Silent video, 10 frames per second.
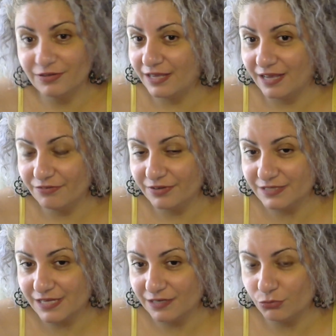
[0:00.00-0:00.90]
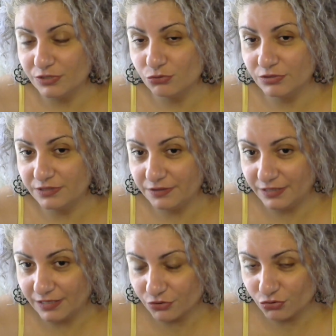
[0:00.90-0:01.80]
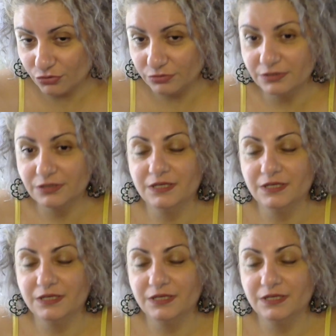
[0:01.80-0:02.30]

I have a son who is 23 years old